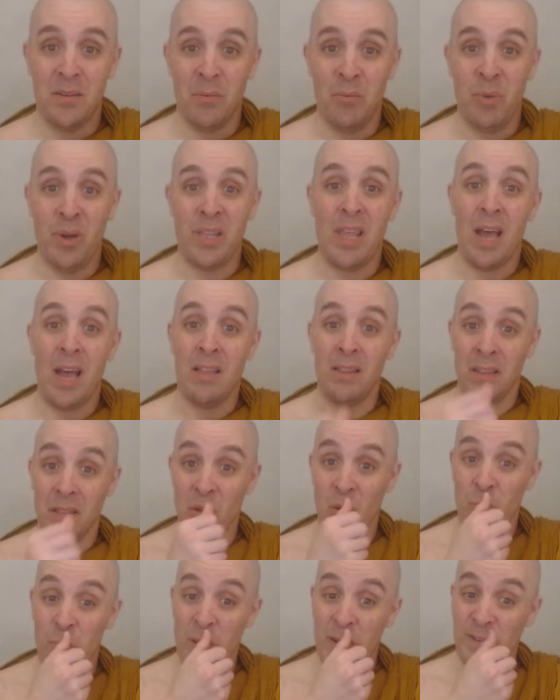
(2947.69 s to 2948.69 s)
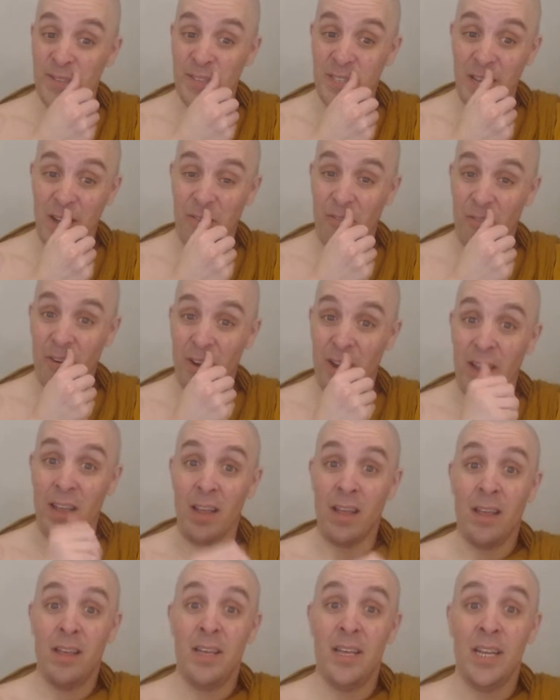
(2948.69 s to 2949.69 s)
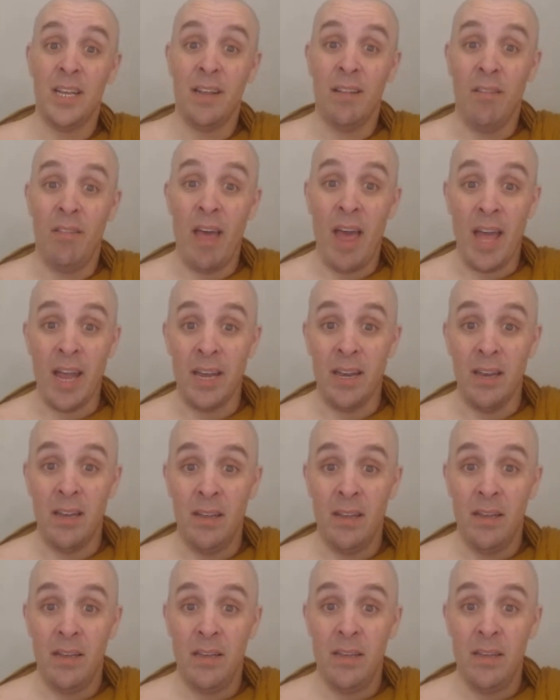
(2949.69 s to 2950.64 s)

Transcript: But that little bit of suffering then